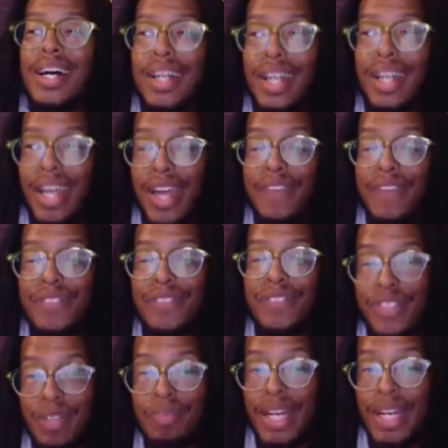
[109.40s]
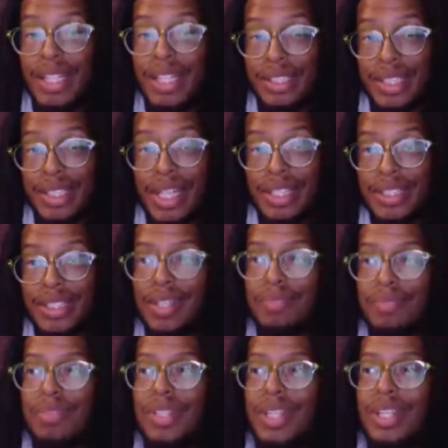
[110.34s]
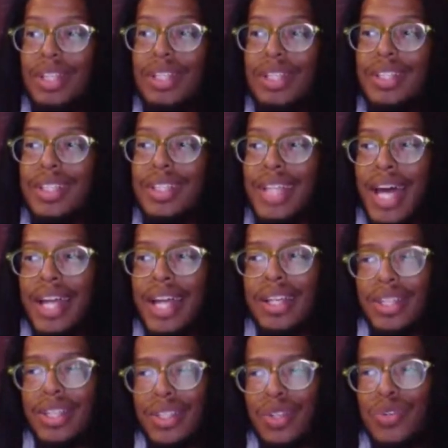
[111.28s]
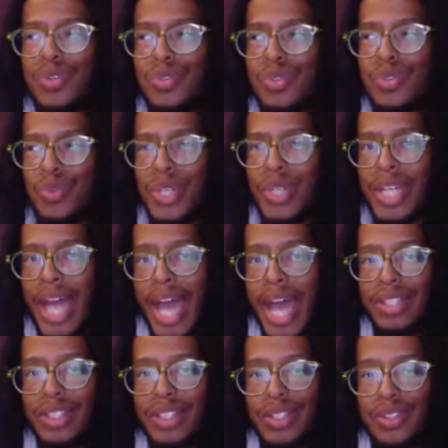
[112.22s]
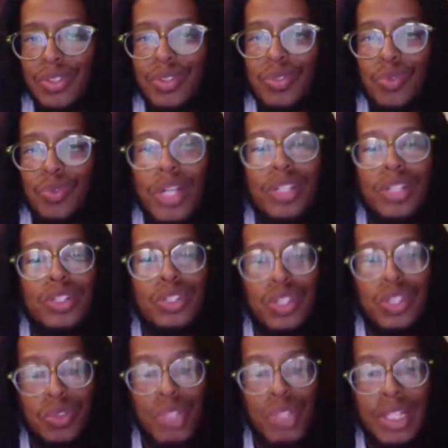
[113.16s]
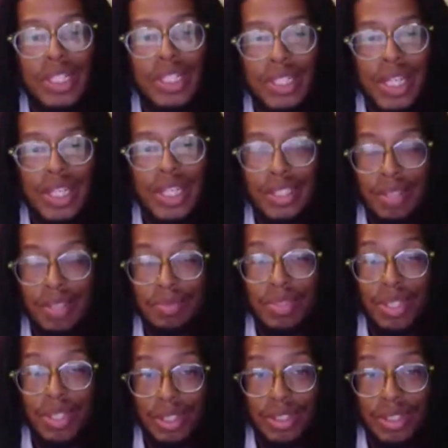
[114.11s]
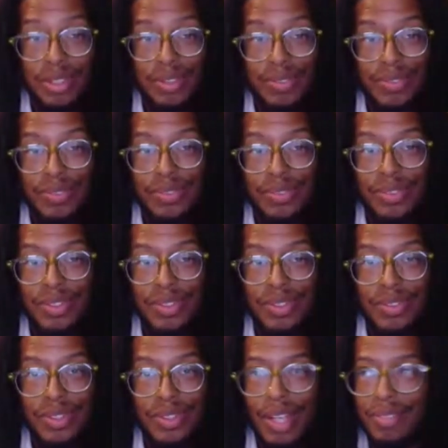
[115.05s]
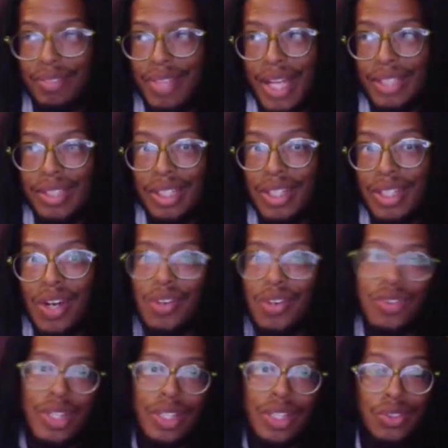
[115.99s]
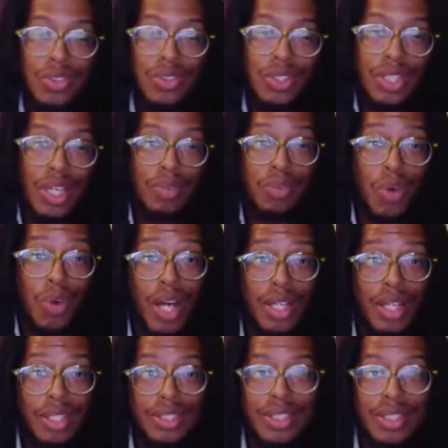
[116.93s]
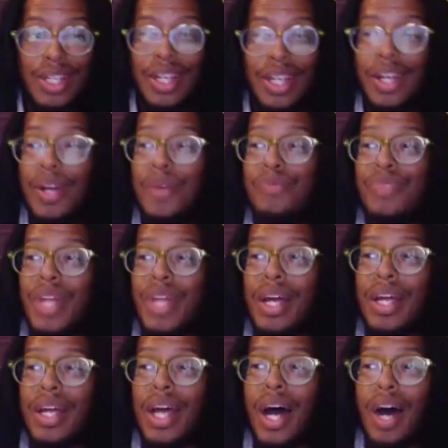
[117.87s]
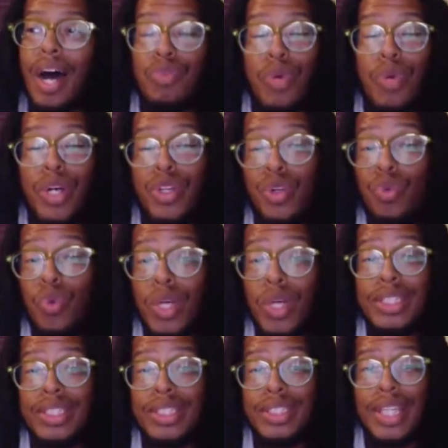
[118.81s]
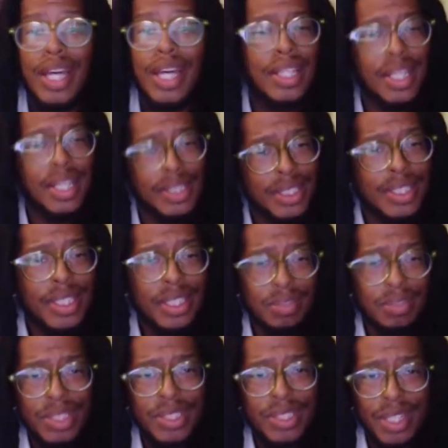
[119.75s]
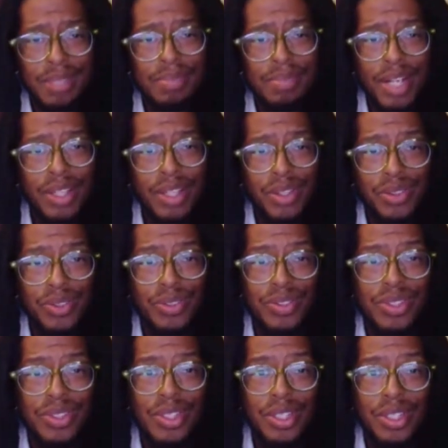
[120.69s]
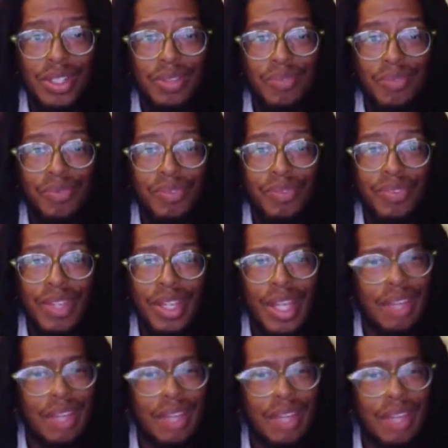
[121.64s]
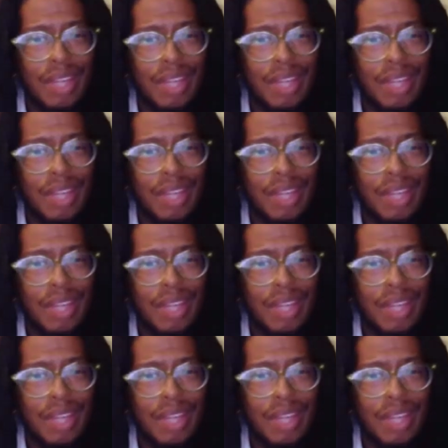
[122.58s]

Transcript: if somebody says something that you react to, one, you need to say something. If that's a no, then keep quiet. Of what you want to say doesn't need to be said by you. If it